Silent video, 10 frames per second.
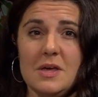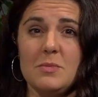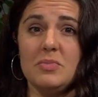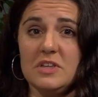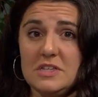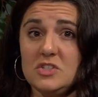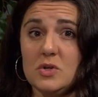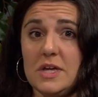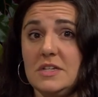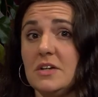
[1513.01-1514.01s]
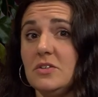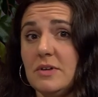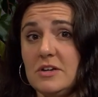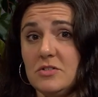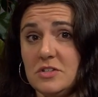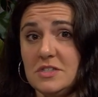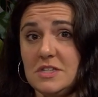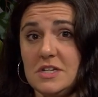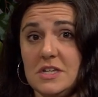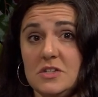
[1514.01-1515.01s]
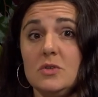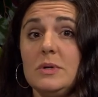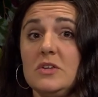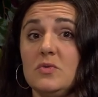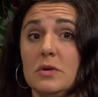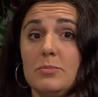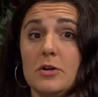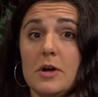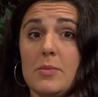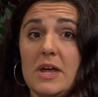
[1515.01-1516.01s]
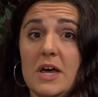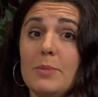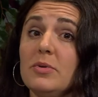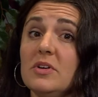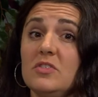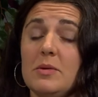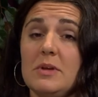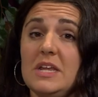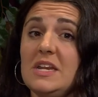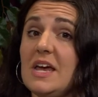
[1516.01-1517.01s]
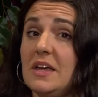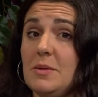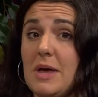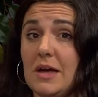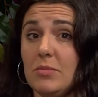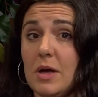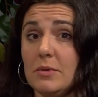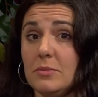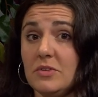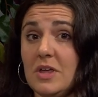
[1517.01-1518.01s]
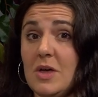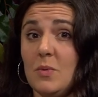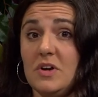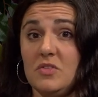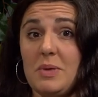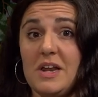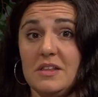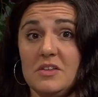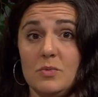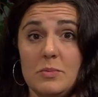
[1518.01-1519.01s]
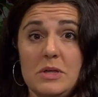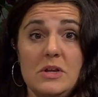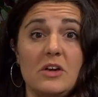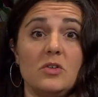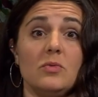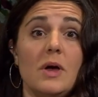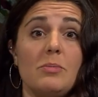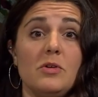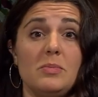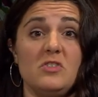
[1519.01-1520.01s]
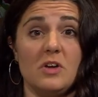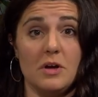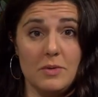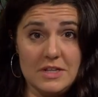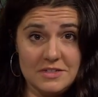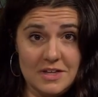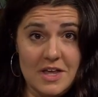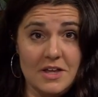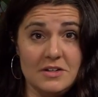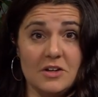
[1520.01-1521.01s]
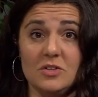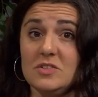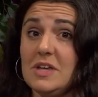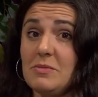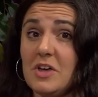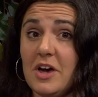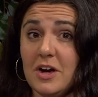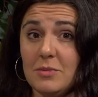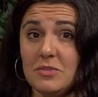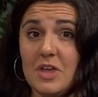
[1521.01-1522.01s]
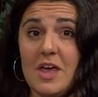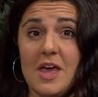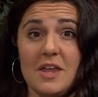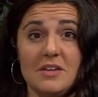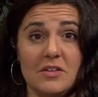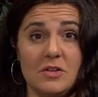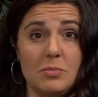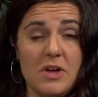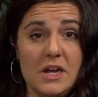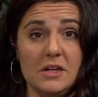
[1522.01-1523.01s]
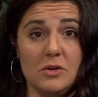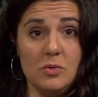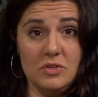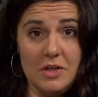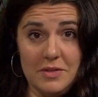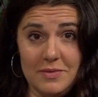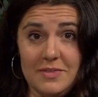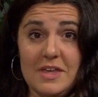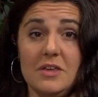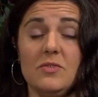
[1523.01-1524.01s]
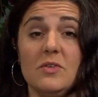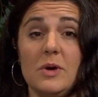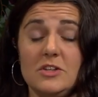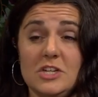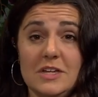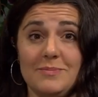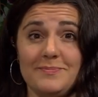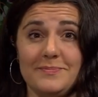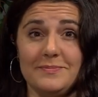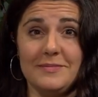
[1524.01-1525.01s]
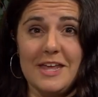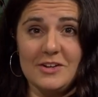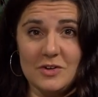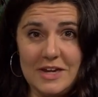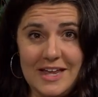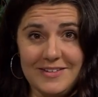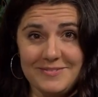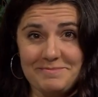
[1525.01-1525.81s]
Please join Dr. Ray Christensen in 2 weeks for a program on upper extremity neck and back problems, when his panelists will be Dr. Robert Benjarowitz, Dr. Samuel Harms, and Dr. Brad Kuzel. Thank you for watching, and good night.